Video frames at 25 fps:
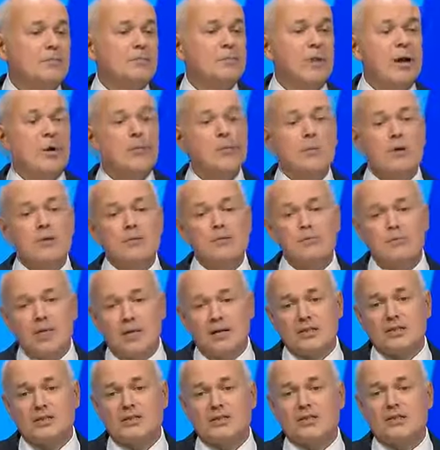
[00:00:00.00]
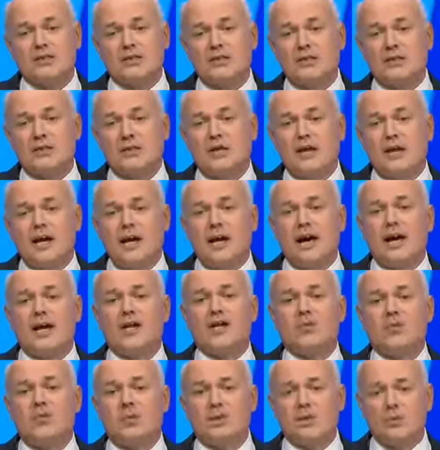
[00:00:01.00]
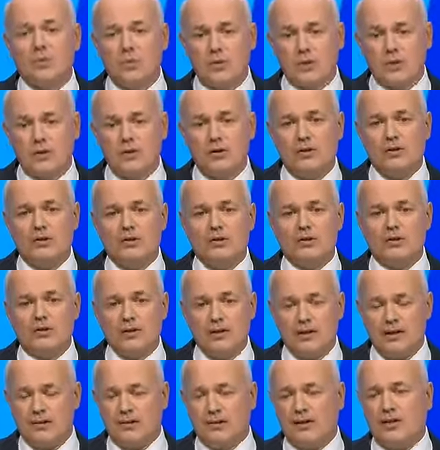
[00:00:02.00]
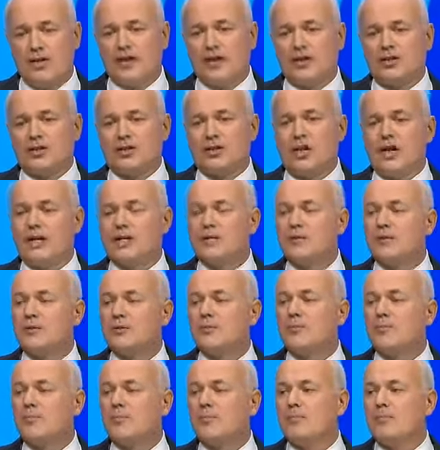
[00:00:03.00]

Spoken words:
But we must and we will deliver that change.